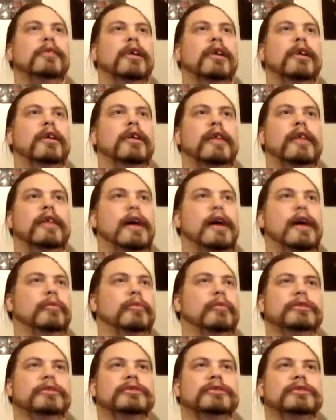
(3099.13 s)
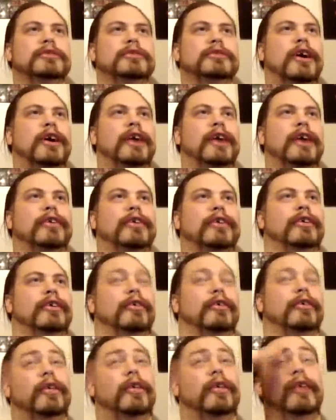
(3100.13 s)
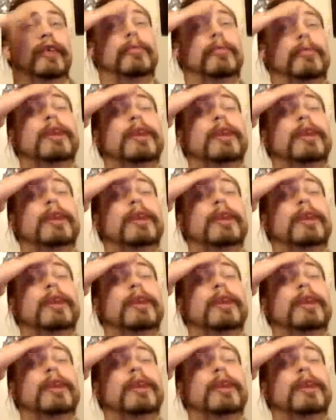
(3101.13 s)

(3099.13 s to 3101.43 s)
That was I couldn't ignore that.